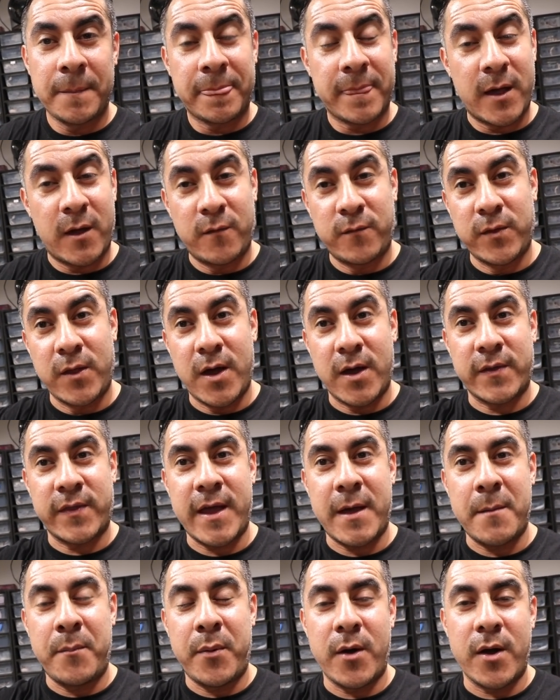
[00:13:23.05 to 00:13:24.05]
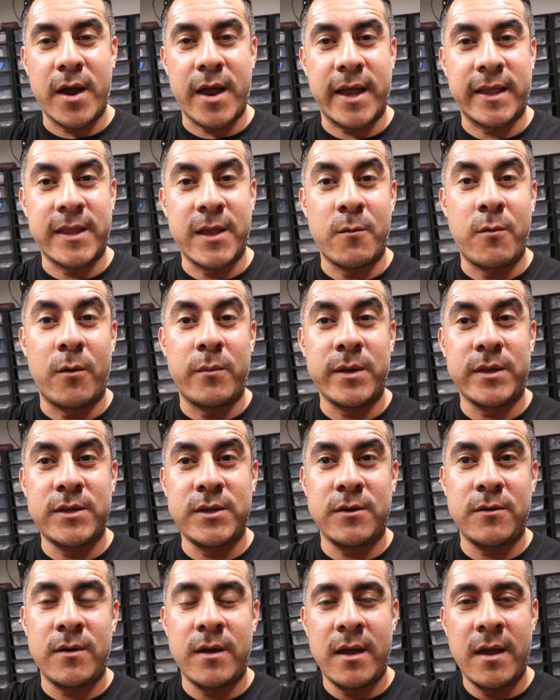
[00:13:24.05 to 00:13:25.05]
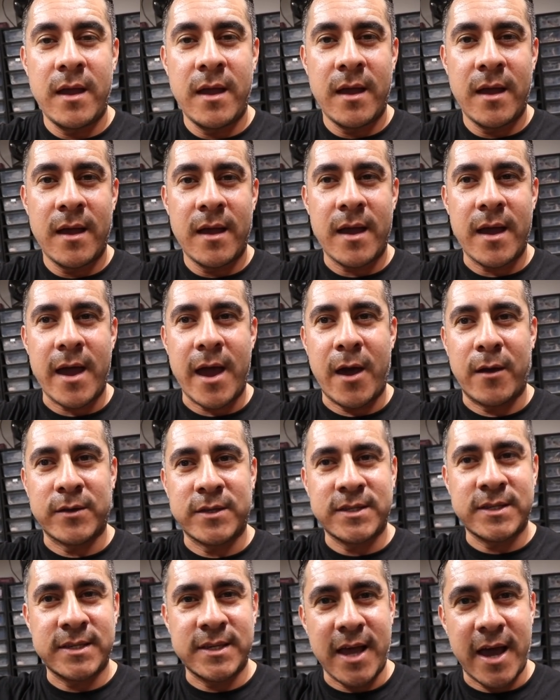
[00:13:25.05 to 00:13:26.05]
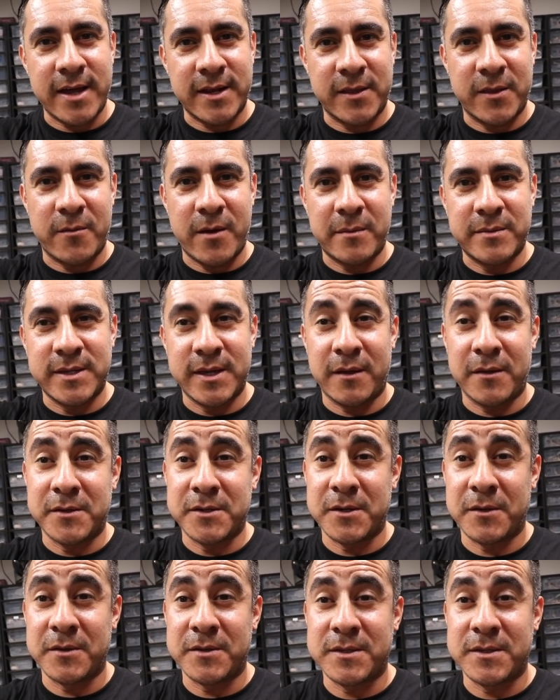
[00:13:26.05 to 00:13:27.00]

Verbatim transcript: I'll vlog that part and then what we do outside of the reptile show.